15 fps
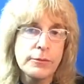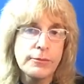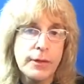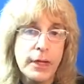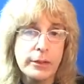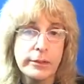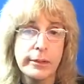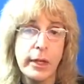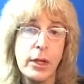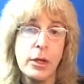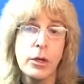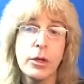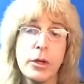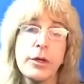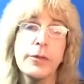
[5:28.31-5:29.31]
In fact,
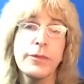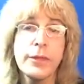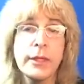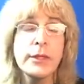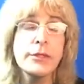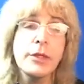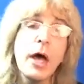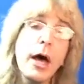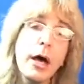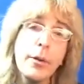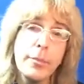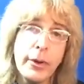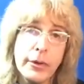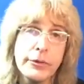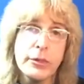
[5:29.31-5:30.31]
all things
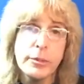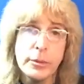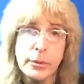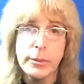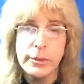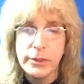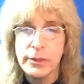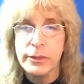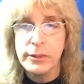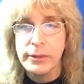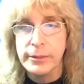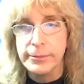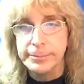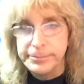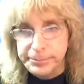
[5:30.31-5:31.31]
are possible with
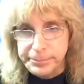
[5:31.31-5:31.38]
God.